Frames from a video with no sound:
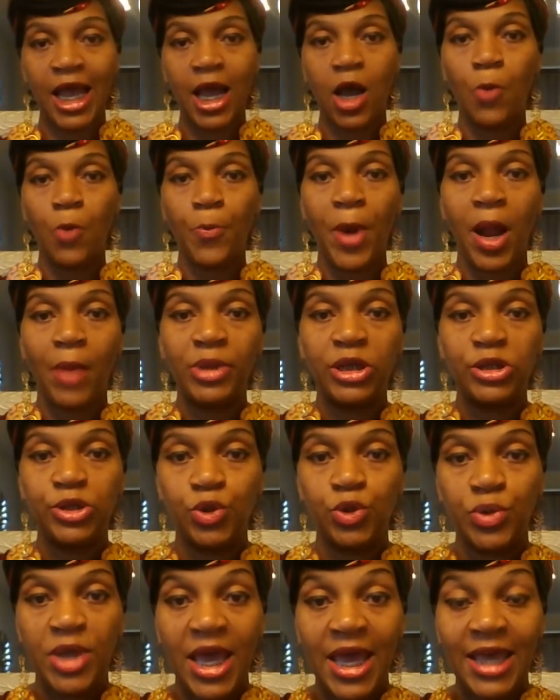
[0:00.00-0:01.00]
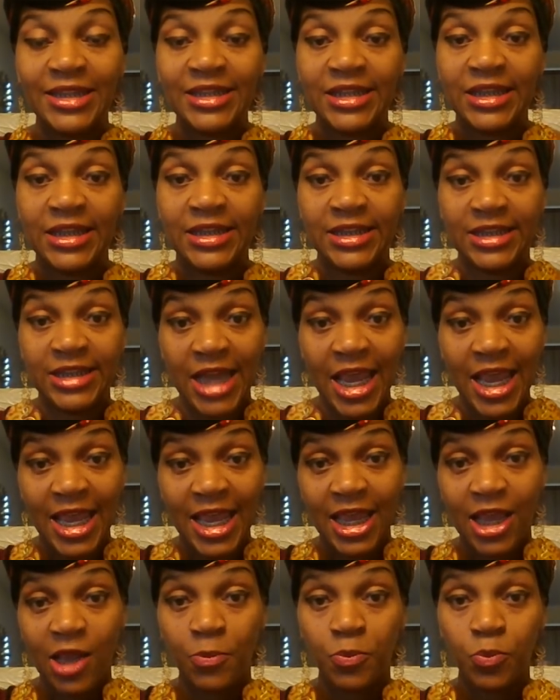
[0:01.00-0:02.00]
I'll probably do that
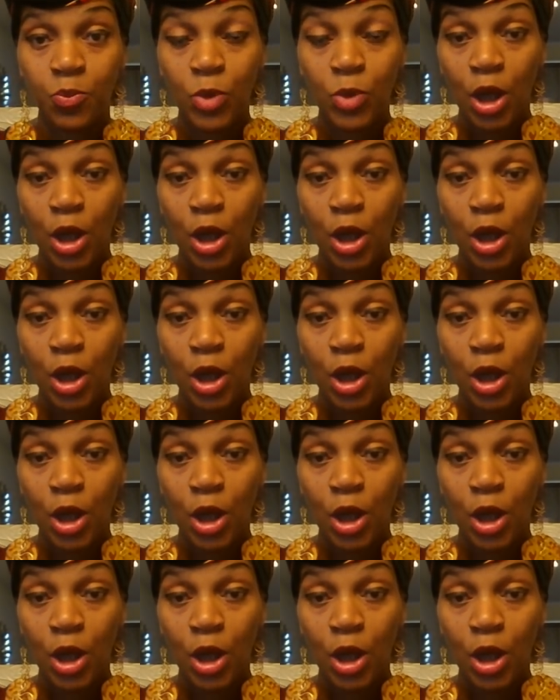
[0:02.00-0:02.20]
today.